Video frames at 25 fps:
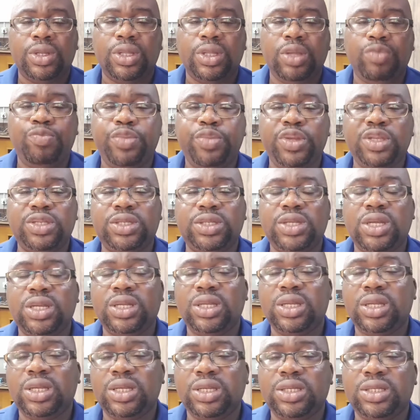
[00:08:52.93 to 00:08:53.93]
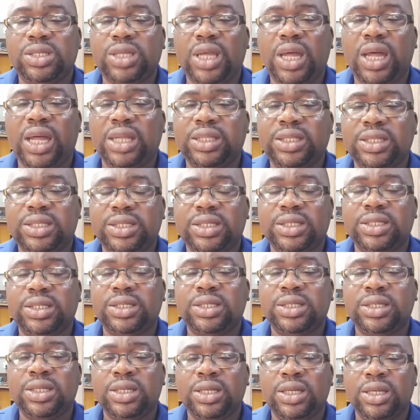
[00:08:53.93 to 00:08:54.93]
the piston is at
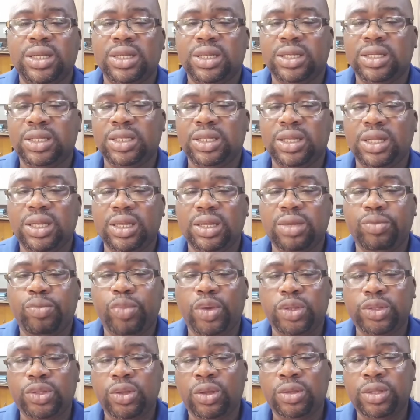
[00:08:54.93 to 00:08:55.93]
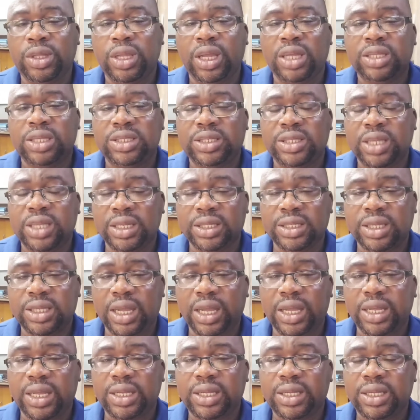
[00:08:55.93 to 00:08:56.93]
the bottom dead
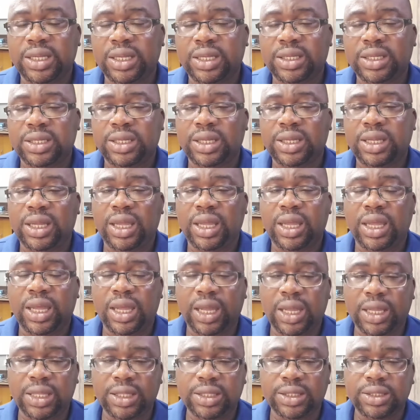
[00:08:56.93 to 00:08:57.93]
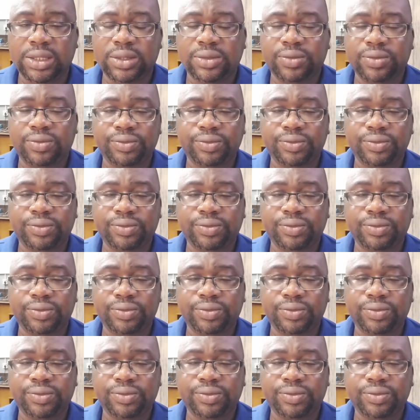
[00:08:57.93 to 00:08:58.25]
center, and